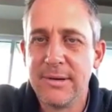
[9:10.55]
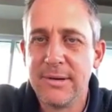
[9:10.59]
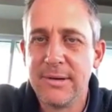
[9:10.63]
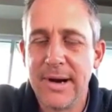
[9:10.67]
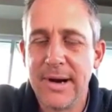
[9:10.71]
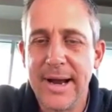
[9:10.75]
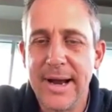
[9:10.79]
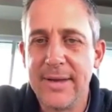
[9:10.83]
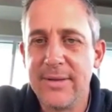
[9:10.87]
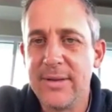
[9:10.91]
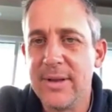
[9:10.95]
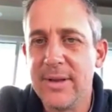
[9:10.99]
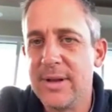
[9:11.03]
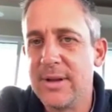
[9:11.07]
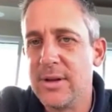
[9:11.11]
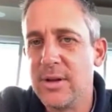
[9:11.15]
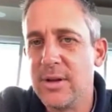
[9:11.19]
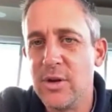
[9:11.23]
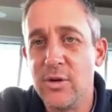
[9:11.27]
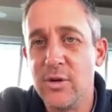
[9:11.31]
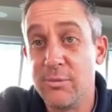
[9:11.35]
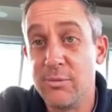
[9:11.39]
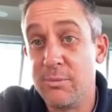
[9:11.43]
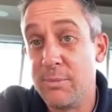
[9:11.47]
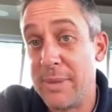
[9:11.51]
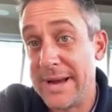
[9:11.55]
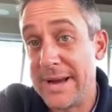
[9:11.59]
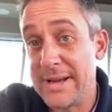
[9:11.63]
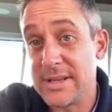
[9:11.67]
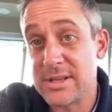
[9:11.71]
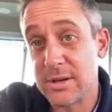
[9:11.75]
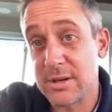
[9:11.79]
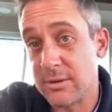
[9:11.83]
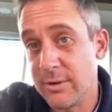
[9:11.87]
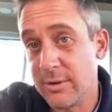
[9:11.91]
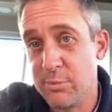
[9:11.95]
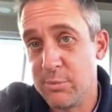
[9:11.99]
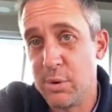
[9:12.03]
right, that you've
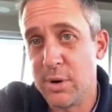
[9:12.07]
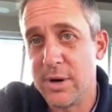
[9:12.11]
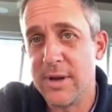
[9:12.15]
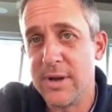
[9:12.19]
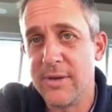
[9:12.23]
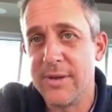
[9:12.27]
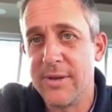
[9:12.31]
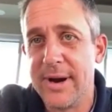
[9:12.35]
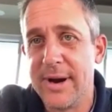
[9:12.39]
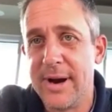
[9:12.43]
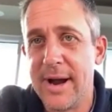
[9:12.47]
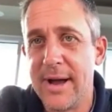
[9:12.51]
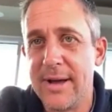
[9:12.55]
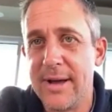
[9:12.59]
basically put in there,